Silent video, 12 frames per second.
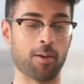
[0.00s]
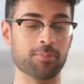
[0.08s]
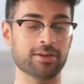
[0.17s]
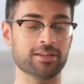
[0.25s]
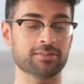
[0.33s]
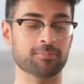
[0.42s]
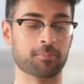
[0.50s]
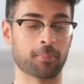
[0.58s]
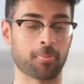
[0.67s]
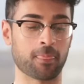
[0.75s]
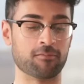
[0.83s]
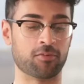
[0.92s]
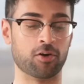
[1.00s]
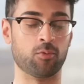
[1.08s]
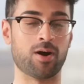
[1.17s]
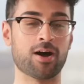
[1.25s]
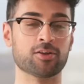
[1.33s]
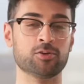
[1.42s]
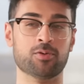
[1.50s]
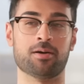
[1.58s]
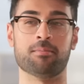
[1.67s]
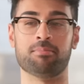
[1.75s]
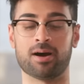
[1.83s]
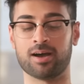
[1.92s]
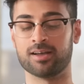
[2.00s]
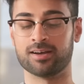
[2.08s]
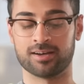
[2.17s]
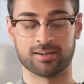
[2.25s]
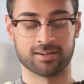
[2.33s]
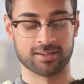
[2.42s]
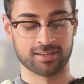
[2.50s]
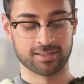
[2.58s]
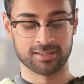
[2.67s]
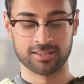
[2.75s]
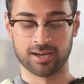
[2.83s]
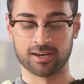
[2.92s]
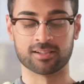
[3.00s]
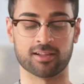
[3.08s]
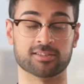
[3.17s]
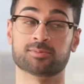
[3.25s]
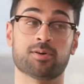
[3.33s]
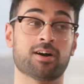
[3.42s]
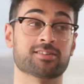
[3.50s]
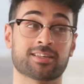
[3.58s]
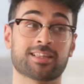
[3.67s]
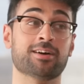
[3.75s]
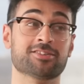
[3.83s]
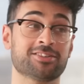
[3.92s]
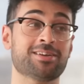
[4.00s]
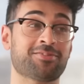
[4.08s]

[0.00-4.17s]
I mean, for a while you went by uh, Yung Lunchbox. Like that was your name